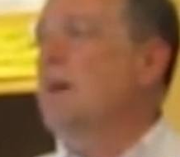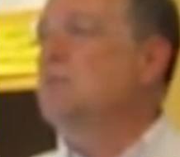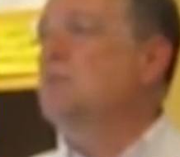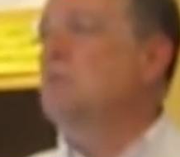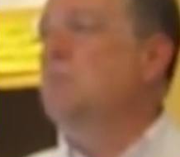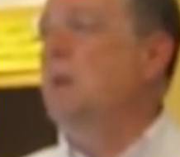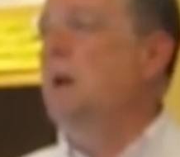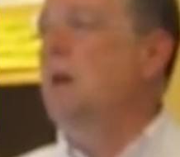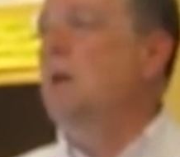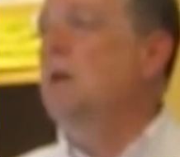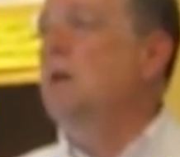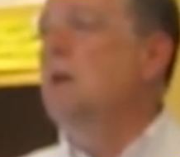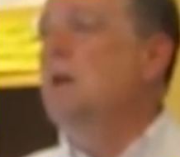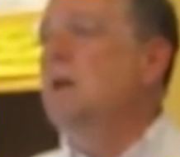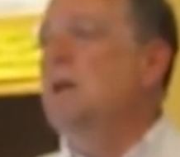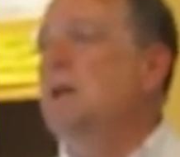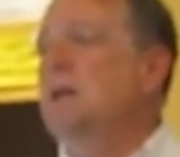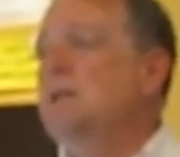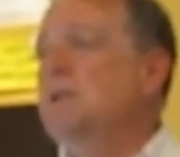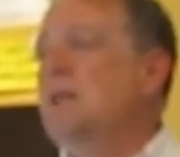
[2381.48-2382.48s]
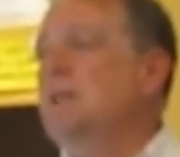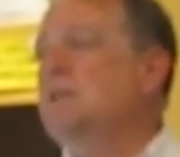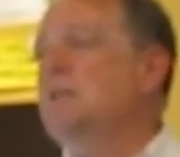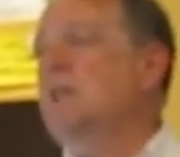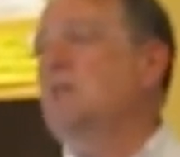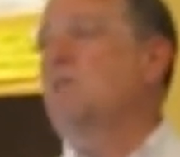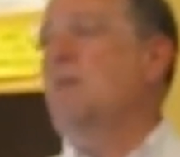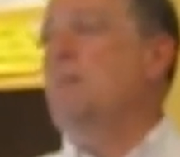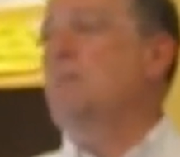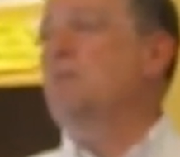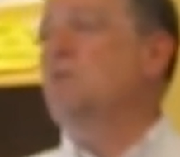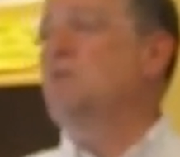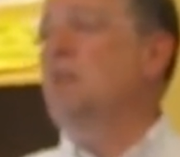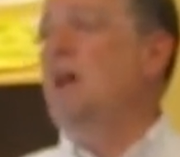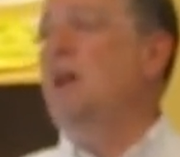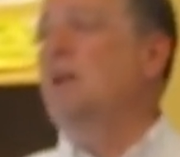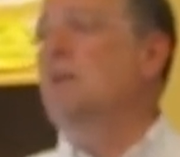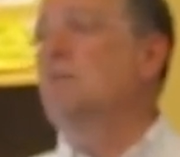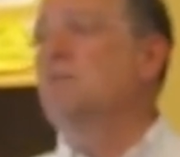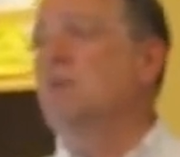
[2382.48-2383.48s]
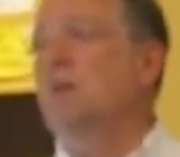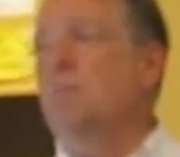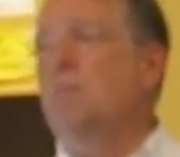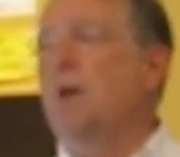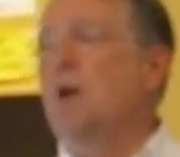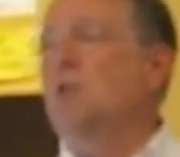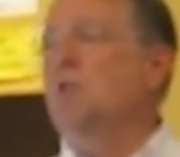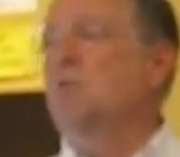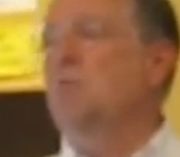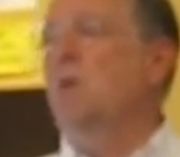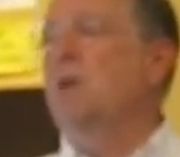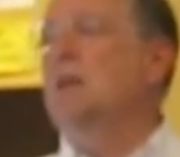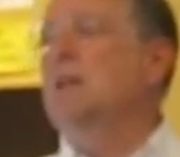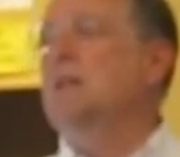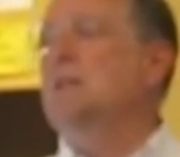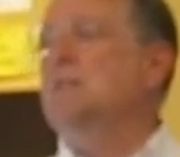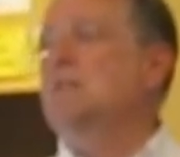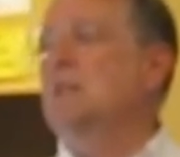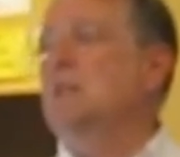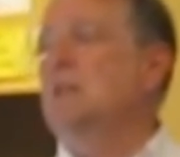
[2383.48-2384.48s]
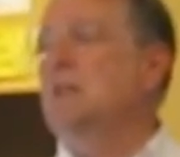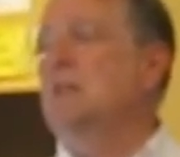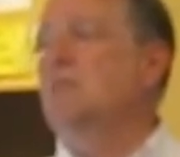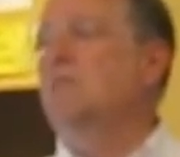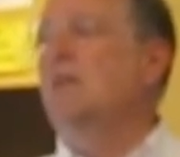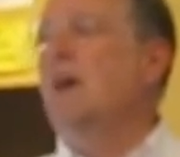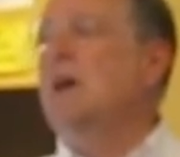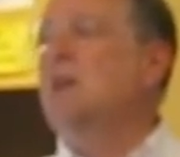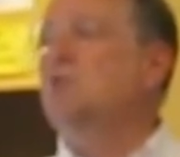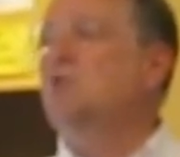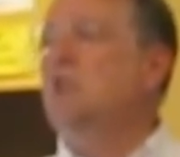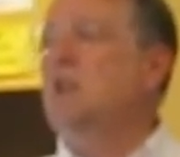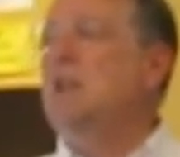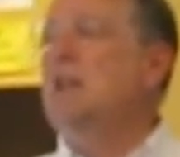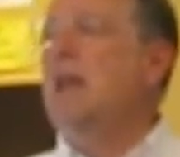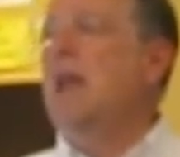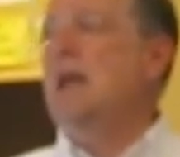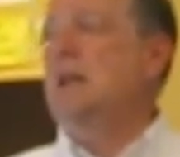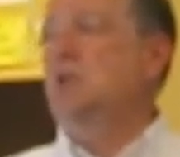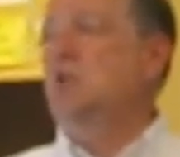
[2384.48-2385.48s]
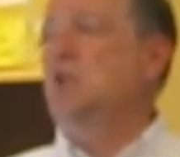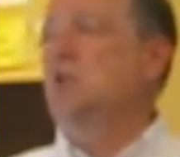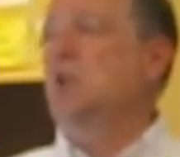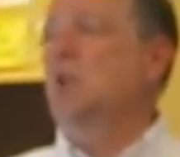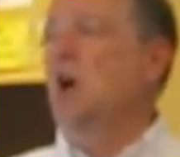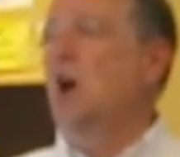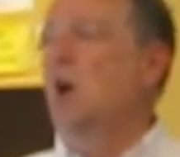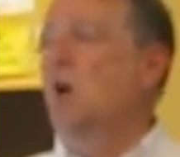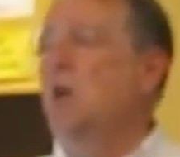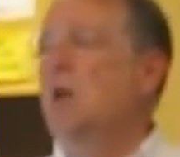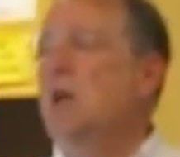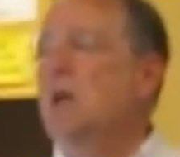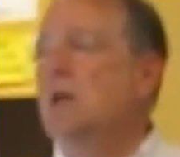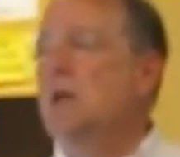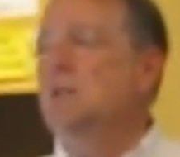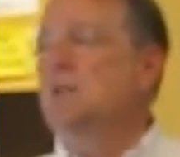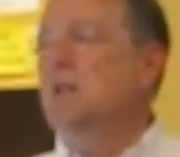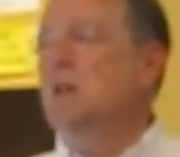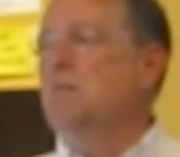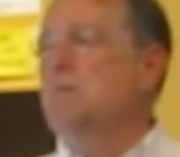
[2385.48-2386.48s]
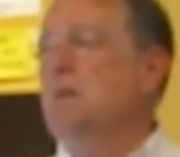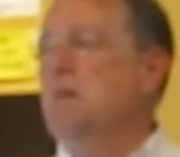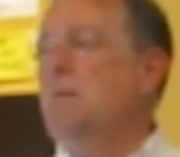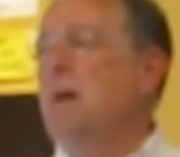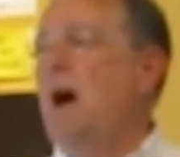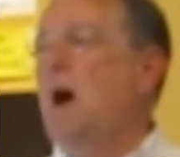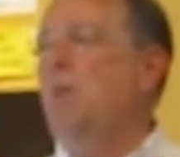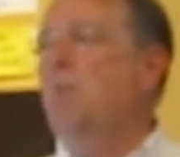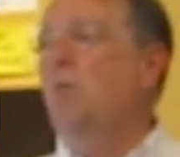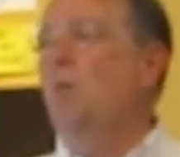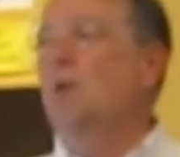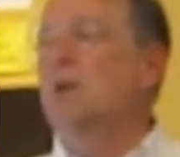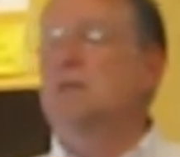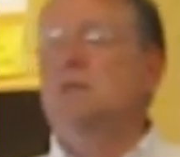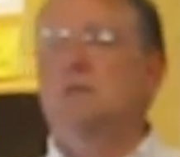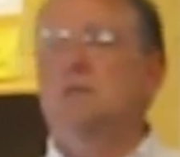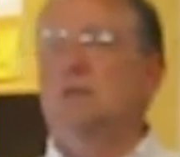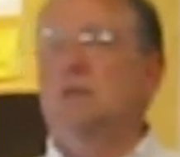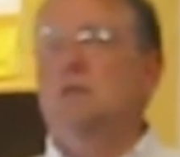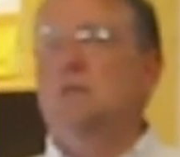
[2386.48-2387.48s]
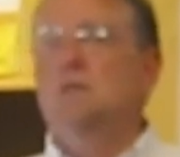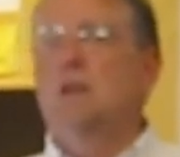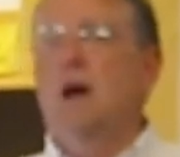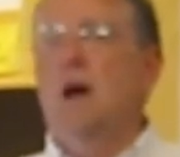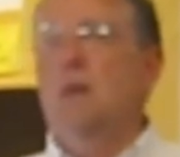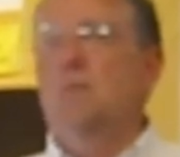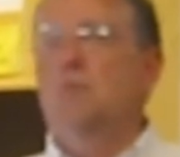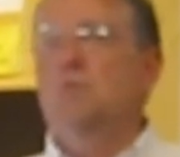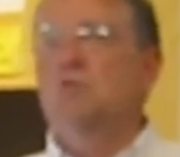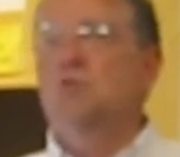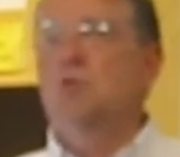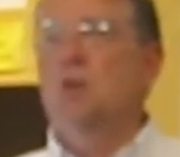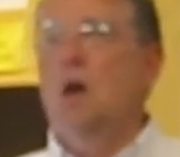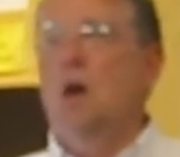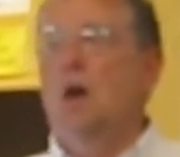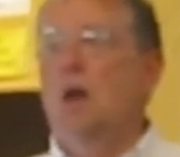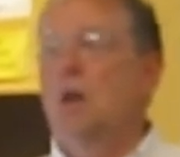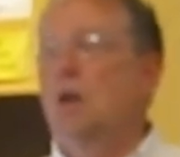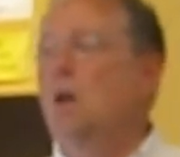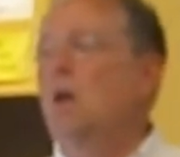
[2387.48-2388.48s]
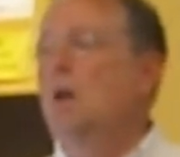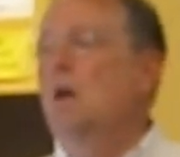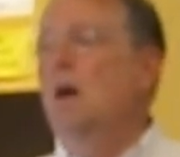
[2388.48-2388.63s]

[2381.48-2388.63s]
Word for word: estimate, he's, that's going to represent, compared to what he gets in the vaccine antigen load, is going to be about zero point six nine percent.